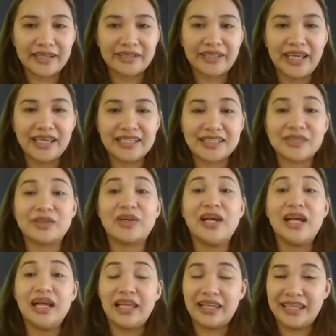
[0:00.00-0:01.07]
okay so
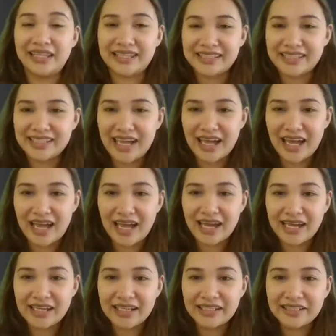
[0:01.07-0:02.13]
let's
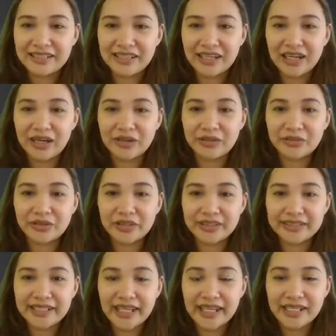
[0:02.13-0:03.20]
add our
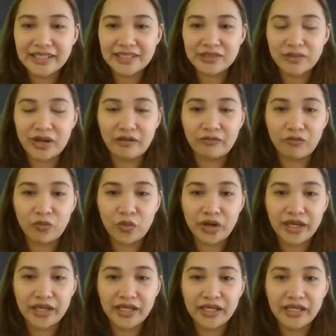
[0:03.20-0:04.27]
tens we
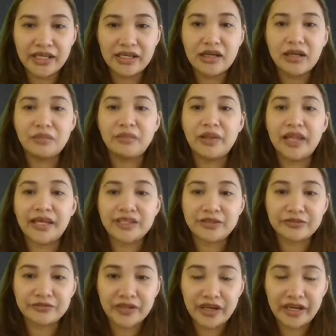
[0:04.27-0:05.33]
have 1 plus
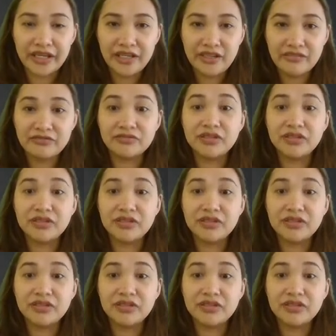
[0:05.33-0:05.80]
5